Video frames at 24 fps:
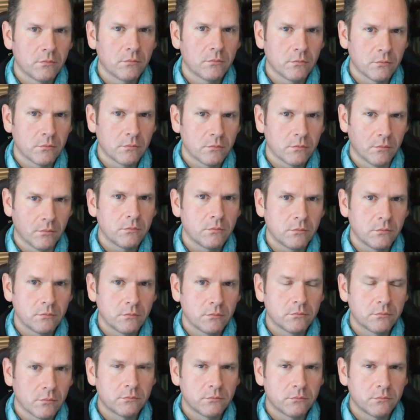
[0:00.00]

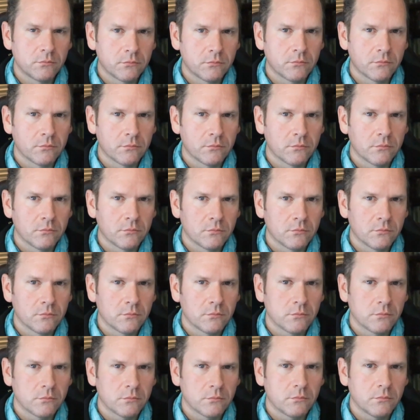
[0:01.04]

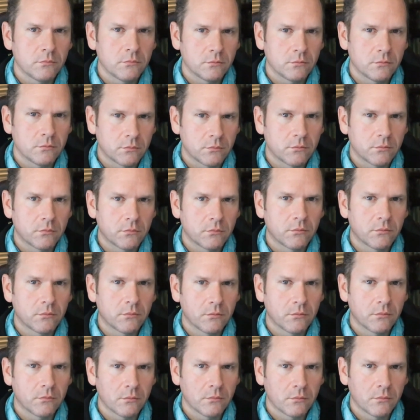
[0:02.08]

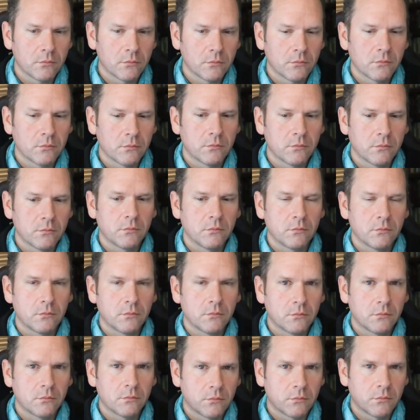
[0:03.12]

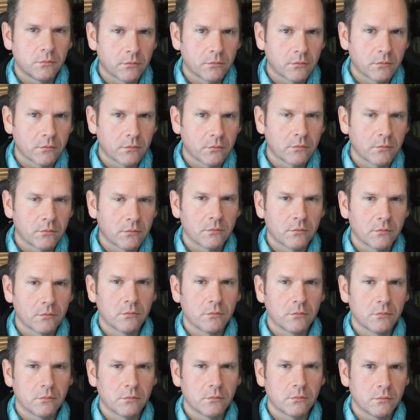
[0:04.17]

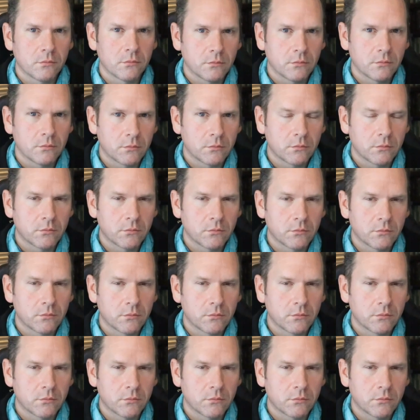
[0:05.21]
No words are spoken by the person on screen.